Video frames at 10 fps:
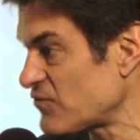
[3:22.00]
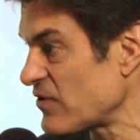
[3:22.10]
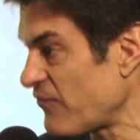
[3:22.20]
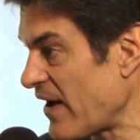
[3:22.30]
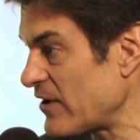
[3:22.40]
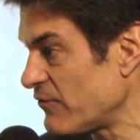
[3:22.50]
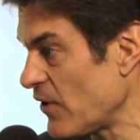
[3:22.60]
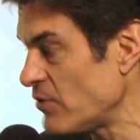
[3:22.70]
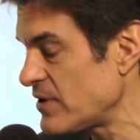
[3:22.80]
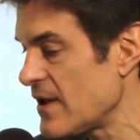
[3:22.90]
for the final
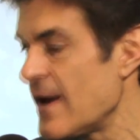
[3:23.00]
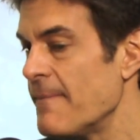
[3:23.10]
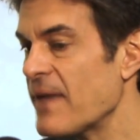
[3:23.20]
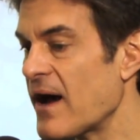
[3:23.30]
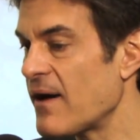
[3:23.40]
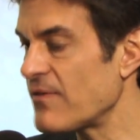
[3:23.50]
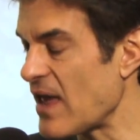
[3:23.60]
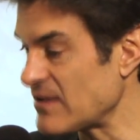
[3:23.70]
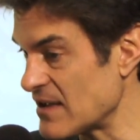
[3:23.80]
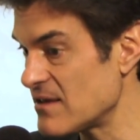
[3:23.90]
vote, at
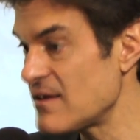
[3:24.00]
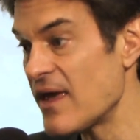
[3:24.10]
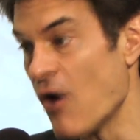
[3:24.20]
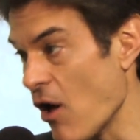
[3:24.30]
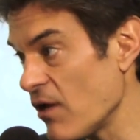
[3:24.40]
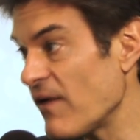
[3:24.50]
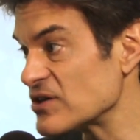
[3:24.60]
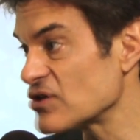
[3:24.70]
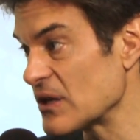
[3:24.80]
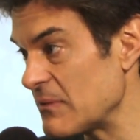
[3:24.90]
the end of the day, all of us
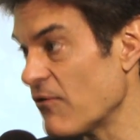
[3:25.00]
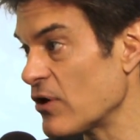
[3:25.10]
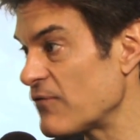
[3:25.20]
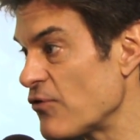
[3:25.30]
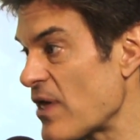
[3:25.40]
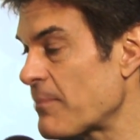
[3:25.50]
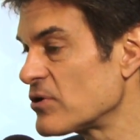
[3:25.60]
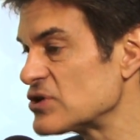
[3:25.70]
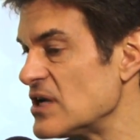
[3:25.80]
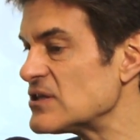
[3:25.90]
are going to be voting for who that
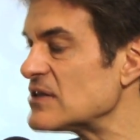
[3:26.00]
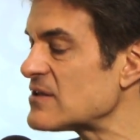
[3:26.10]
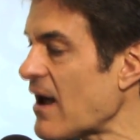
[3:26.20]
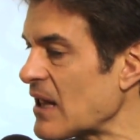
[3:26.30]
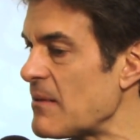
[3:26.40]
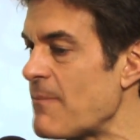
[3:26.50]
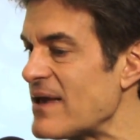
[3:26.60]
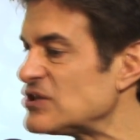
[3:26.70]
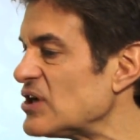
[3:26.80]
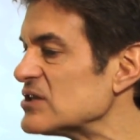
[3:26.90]
person is. And it's not going to be
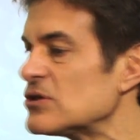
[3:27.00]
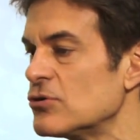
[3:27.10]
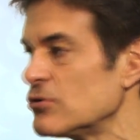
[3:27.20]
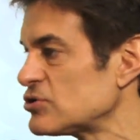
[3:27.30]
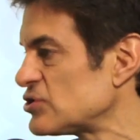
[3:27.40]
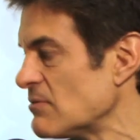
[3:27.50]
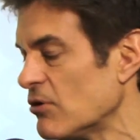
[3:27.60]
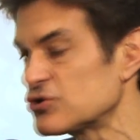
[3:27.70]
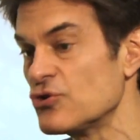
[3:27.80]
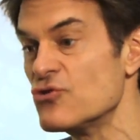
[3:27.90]
based just on who loses the
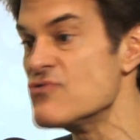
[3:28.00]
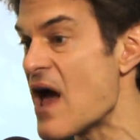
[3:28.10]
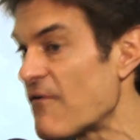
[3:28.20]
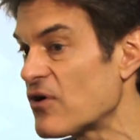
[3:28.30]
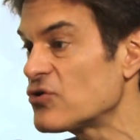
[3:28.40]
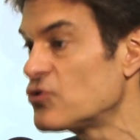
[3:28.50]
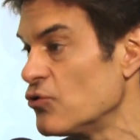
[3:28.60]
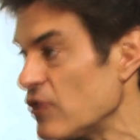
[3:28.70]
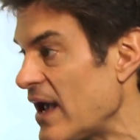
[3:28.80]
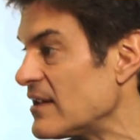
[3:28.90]
most. So you're never too
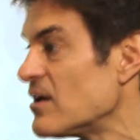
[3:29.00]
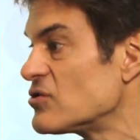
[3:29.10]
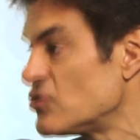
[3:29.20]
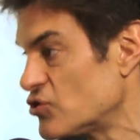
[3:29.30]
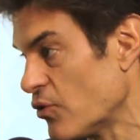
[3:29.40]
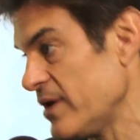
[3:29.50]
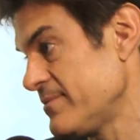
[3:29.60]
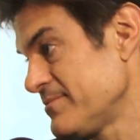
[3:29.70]
late to join.